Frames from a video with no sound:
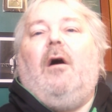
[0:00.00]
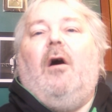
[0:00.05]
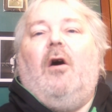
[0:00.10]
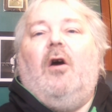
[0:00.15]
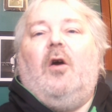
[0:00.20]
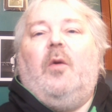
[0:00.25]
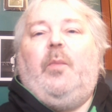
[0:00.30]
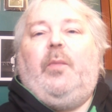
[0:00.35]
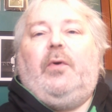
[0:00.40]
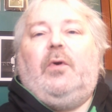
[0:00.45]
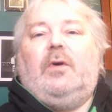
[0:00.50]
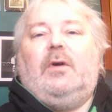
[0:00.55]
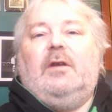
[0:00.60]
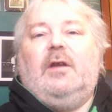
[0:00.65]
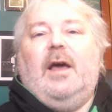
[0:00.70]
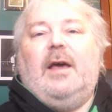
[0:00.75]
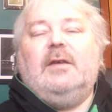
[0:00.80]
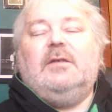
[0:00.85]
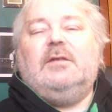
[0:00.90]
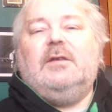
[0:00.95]
are
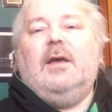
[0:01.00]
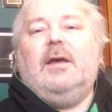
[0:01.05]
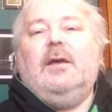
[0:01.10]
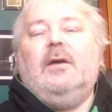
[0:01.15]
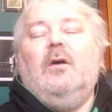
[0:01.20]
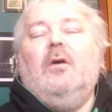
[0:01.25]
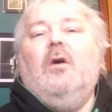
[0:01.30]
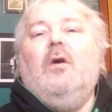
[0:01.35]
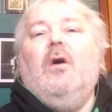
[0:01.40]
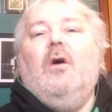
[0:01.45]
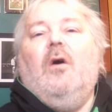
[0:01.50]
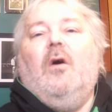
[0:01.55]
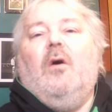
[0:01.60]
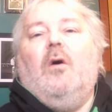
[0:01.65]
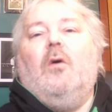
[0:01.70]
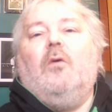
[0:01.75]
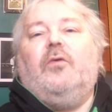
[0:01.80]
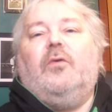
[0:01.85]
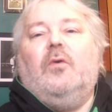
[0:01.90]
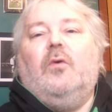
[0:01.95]
progressing,
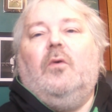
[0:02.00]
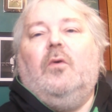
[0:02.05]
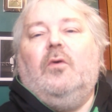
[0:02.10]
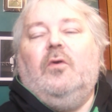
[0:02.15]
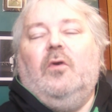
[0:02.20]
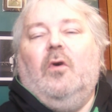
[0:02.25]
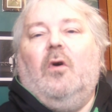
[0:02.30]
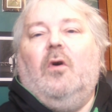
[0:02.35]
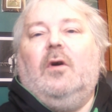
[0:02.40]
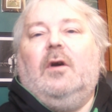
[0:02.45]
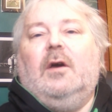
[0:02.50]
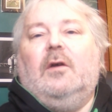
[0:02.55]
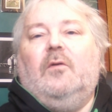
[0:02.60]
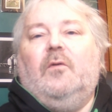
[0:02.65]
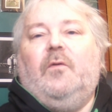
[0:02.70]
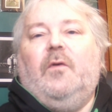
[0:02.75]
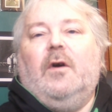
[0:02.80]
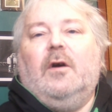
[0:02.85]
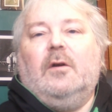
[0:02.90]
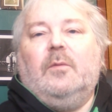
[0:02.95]
although not
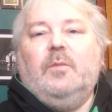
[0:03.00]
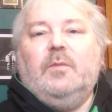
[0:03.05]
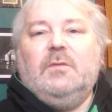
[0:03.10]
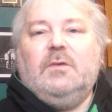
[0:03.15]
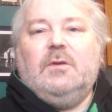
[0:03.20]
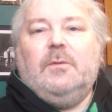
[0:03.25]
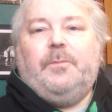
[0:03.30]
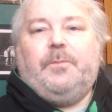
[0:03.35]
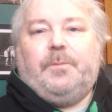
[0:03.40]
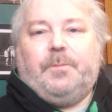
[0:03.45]
confirmed.